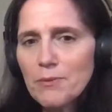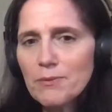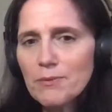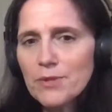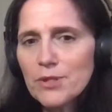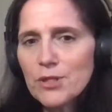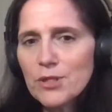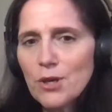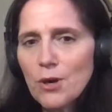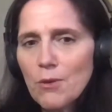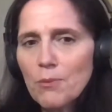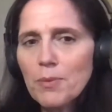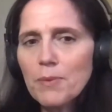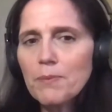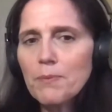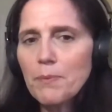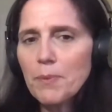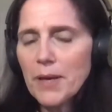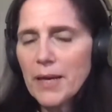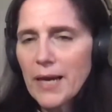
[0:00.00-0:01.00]
So
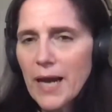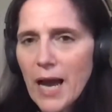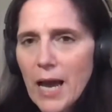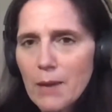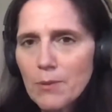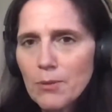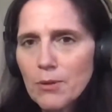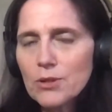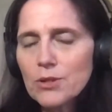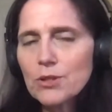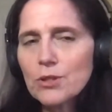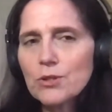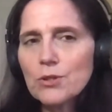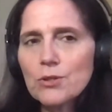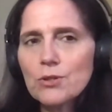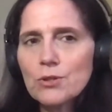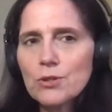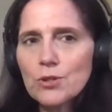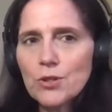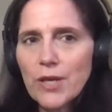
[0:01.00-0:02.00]
being able
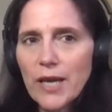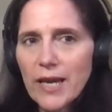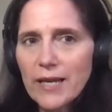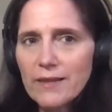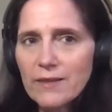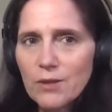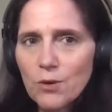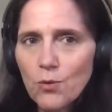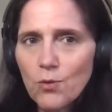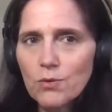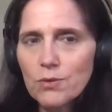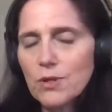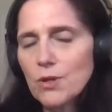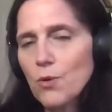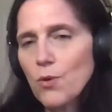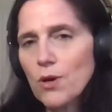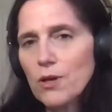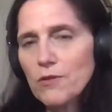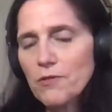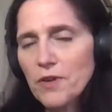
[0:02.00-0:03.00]
to get the
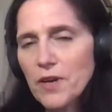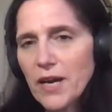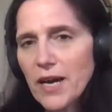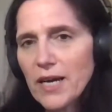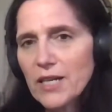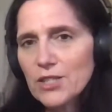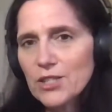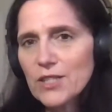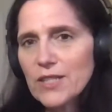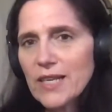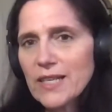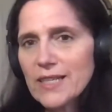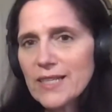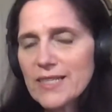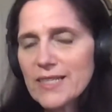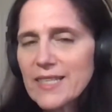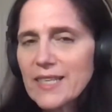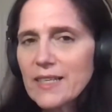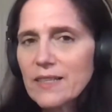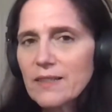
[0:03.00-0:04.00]
qualification and the
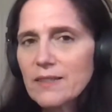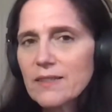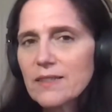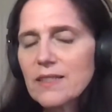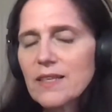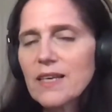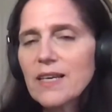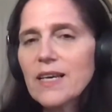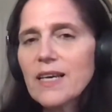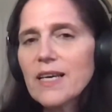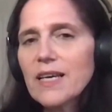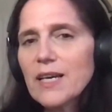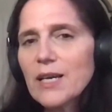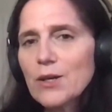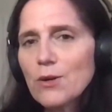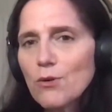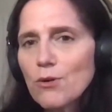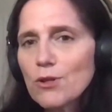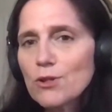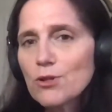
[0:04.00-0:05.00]
skills
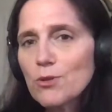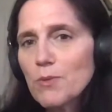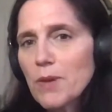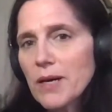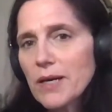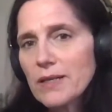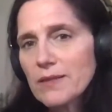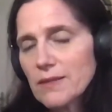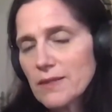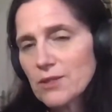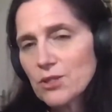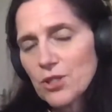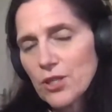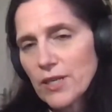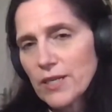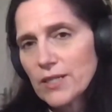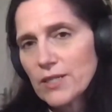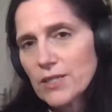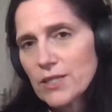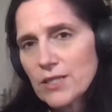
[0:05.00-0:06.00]
in order to make the
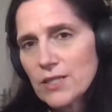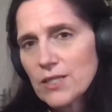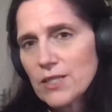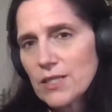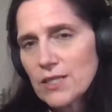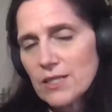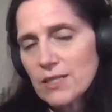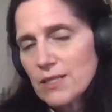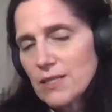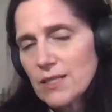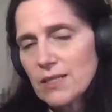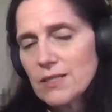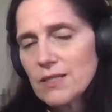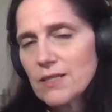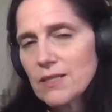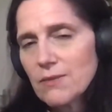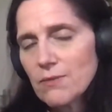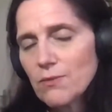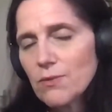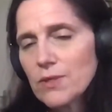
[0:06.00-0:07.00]
change
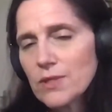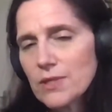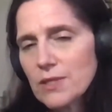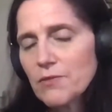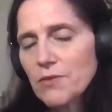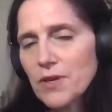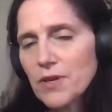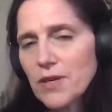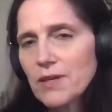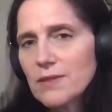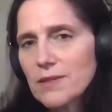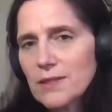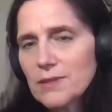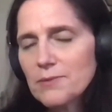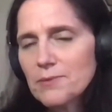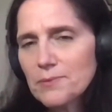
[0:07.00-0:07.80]
was difficult.